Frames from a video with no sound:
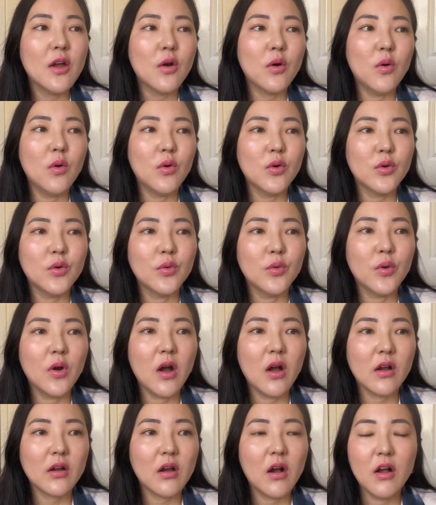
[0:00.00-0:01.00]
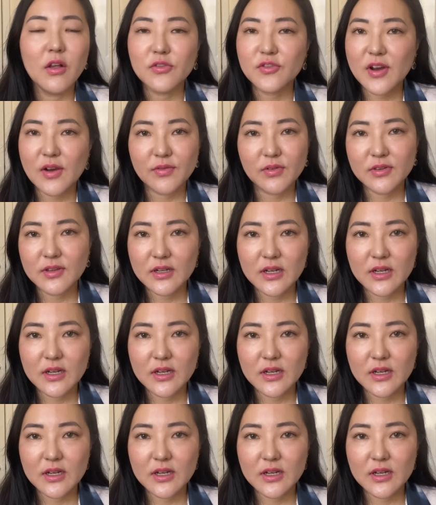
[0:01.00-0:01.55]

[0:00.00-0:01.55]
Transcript: or who can't travel to